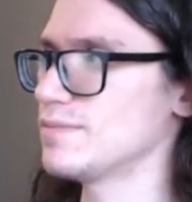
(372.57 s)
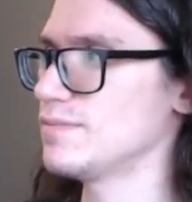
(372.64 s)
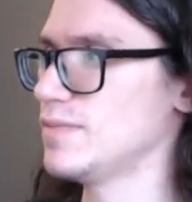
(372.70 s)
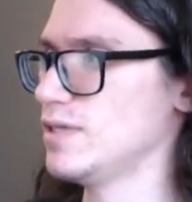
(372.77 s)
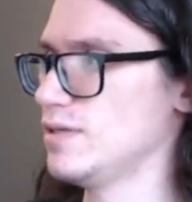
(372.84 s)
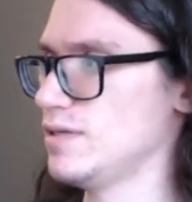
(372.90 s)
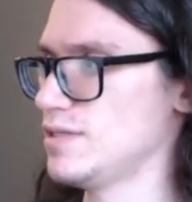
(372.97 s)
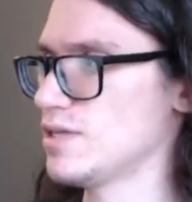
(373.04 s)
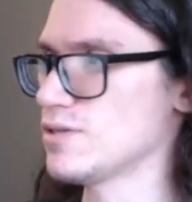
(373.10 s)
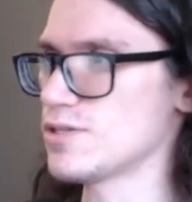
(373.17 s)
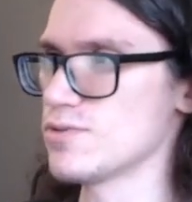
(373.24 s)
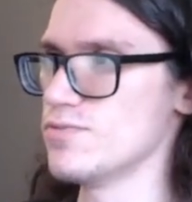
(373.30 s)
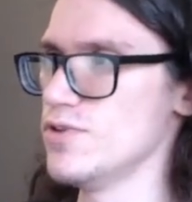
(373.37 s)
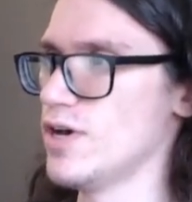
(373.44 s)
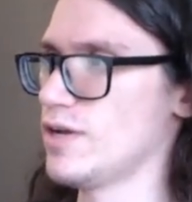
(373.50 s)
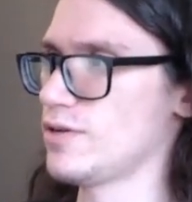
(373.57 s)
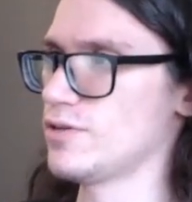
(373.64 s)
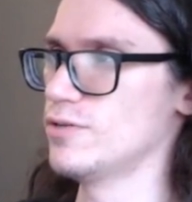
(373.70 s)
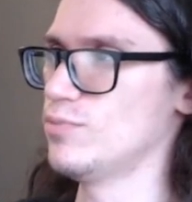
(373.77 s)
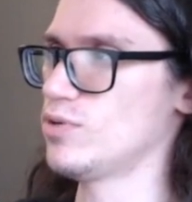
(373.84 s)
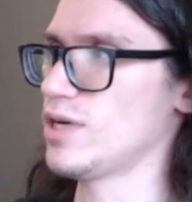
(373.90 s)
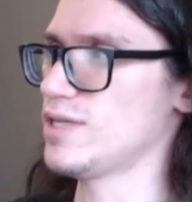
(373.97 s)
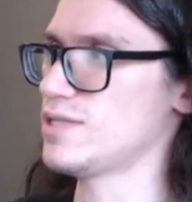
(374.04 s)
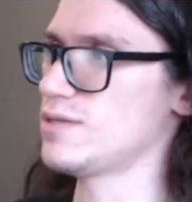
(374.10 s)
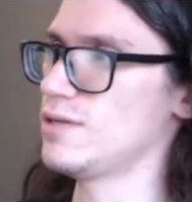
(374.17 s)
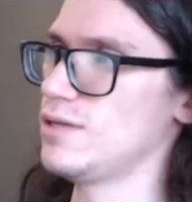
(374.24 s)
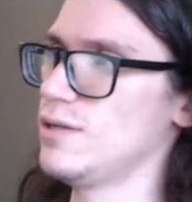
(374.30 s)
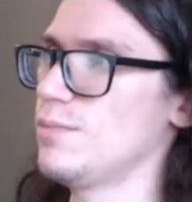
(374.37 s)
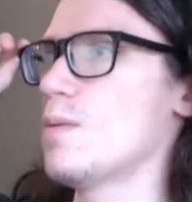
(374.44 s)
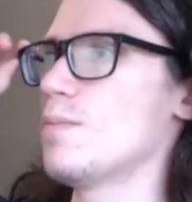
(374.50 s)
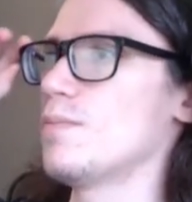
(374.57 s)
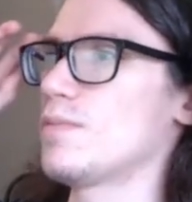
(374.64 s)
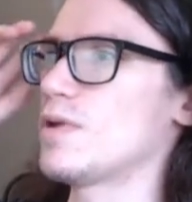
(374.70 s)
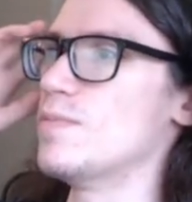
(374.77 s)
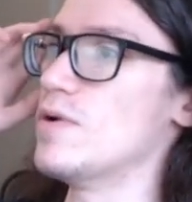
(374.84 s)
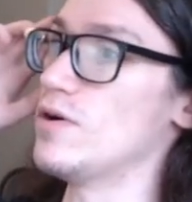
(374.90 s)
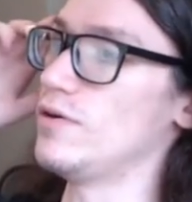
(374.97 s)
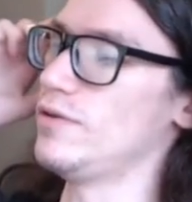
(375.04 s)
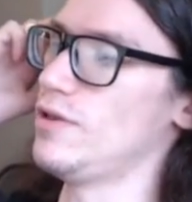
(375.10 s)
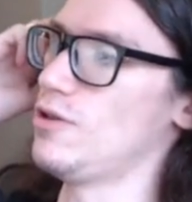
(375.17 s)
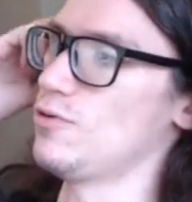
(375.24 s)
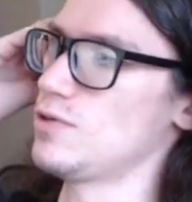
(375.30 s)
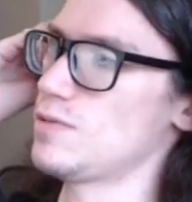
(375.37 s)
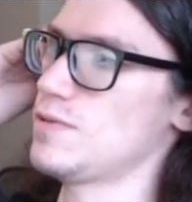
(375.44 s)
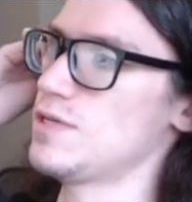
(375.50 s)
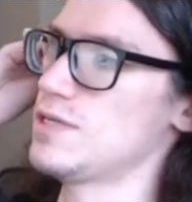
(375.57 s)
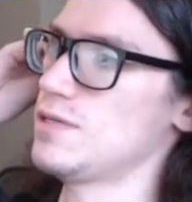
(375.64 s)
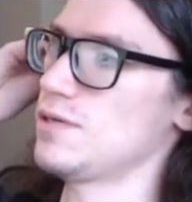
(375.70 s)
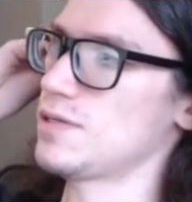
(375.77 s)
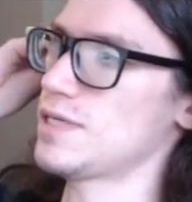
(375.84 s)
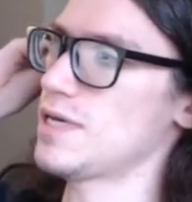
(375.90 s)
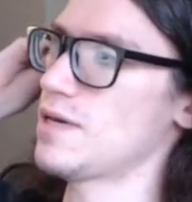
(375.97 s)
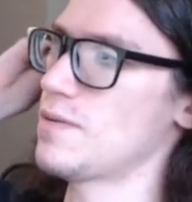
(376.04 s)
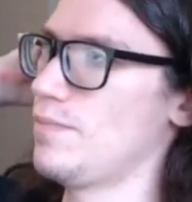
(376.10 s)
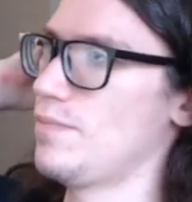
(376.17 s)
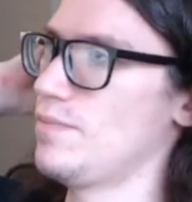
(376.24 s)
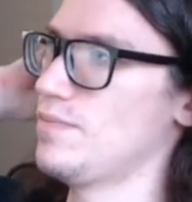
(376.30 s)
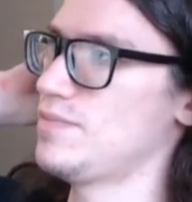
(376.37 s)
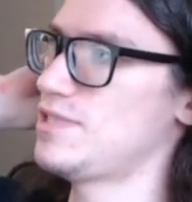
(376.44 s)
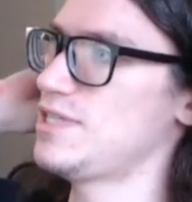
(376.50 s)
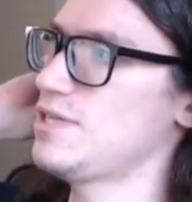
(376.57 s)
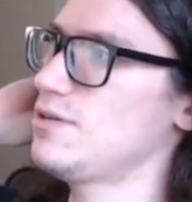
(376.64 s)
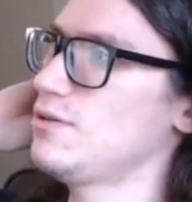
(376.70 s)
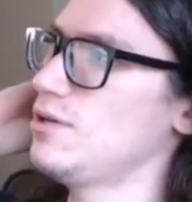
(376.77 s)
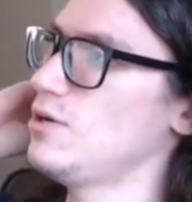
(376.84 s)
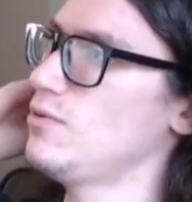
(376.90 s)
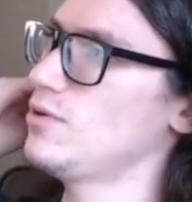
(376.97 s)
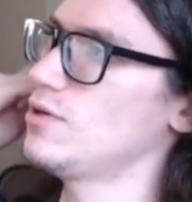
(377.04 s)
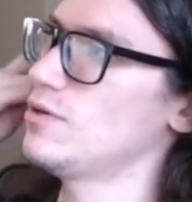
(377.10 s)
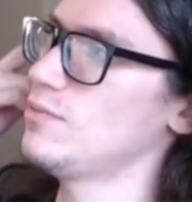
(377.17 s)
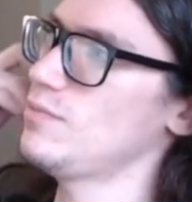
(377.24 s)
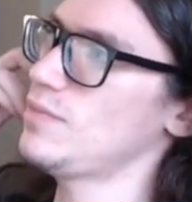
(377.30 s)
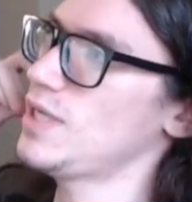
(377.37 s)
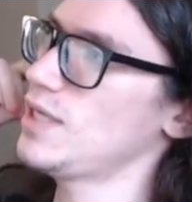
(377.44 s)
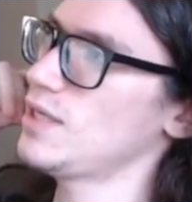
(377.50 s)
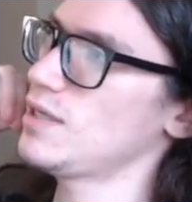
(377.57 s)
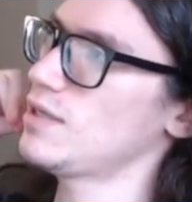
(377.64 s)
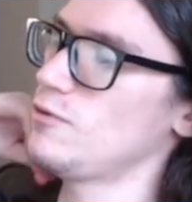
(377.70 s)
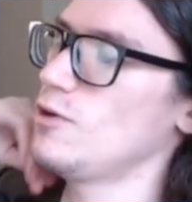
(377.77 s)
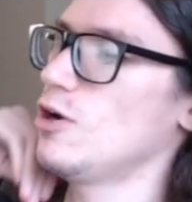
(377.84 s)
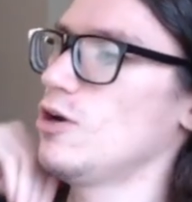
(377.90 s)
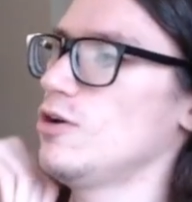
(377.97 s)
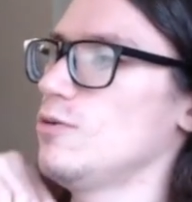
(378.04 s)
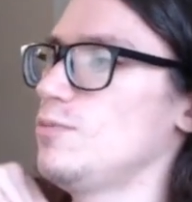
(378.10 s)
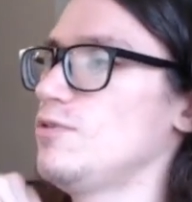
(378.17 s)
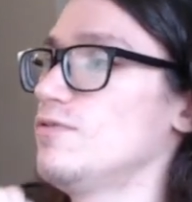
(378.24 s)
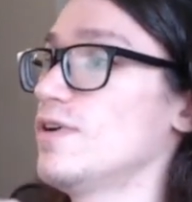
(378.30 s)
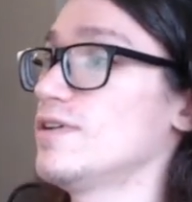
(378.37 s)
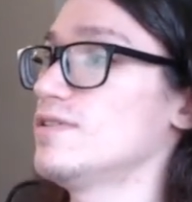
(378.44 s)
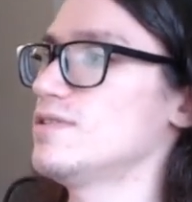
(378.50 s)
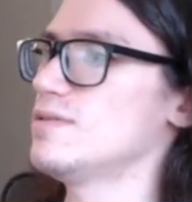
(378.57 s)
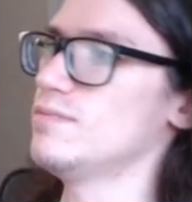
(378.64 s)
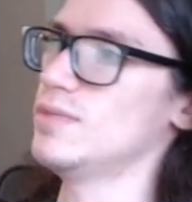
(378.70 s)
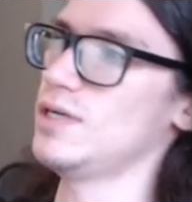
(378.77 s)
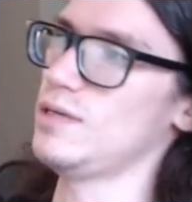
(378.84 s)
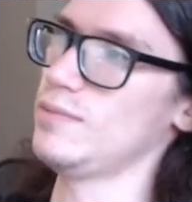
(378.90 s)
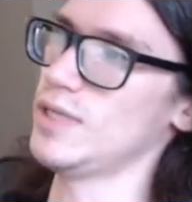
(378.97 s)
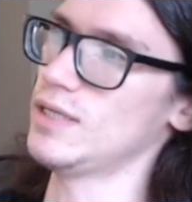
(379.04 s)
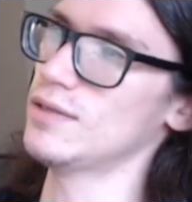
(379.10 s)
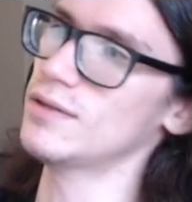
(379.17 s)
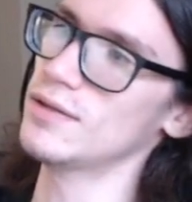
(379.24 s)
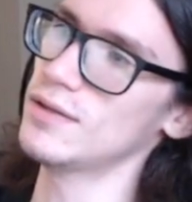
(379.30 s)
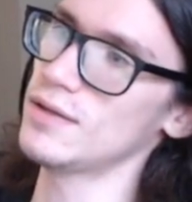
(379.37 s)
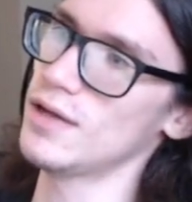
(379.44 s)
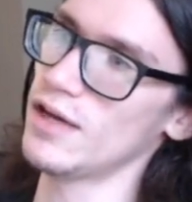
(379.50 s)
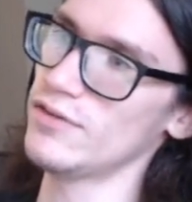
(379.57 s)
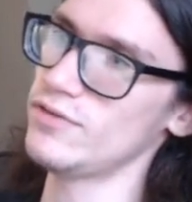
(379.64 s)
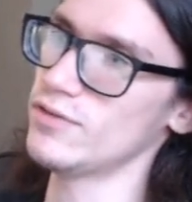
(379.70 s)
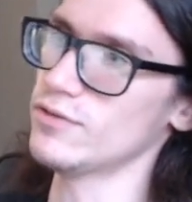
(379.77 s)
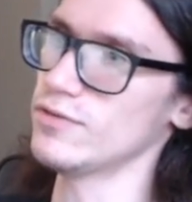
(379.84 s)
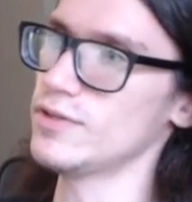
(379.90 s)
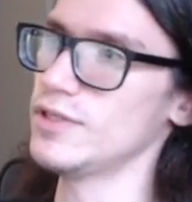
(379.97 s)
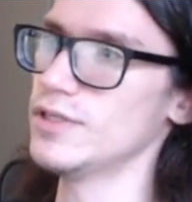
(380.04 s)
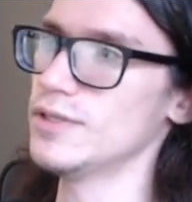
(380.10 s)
It's also not a good price at all compared to the other ones we just looked at. Single owner, me. I hope you find somebody, man. I feel for you.